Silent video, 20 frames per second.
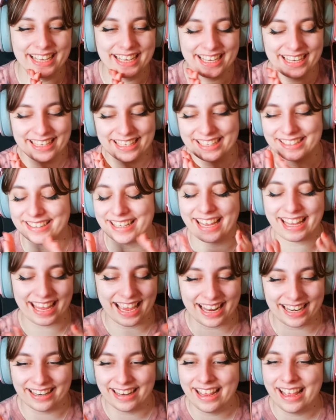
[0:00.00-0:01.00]
because uh,
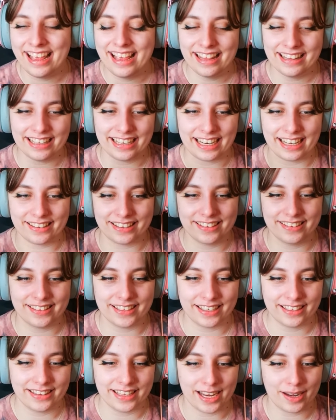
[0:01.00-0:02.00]
again like as I
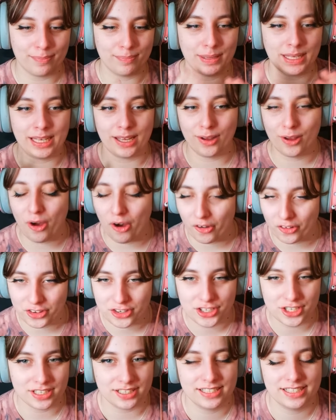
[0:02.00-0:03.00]
said like being
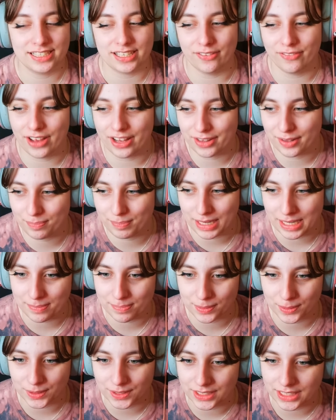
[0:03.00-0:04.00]
conscious of other
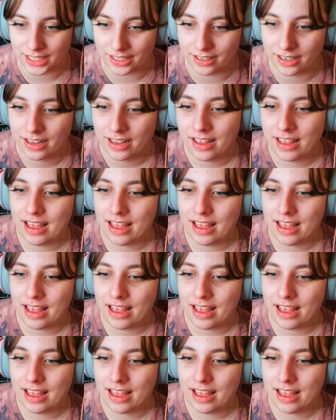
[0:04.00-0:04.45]
people and